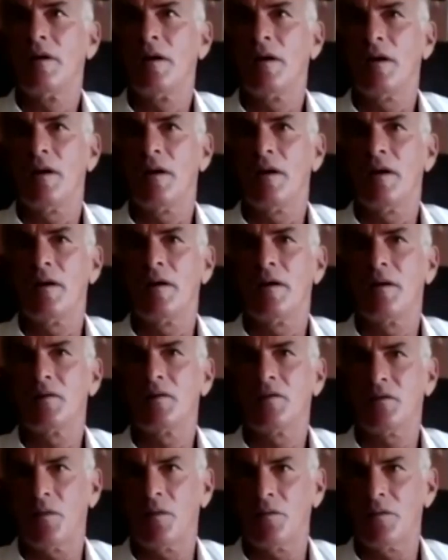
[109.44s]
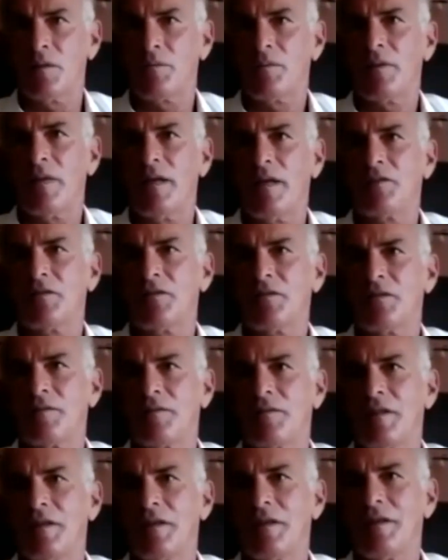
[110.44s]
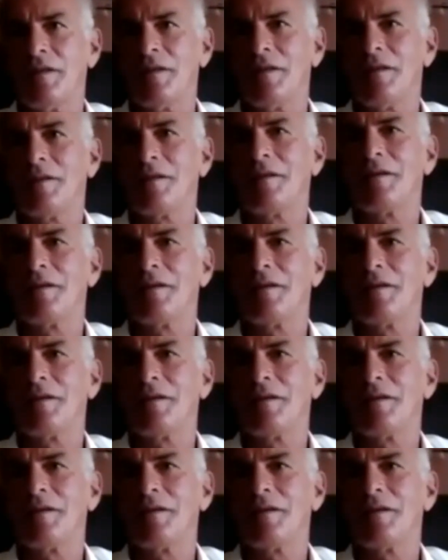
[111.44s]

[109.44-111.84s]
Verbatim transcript: uh, stolen the plates of the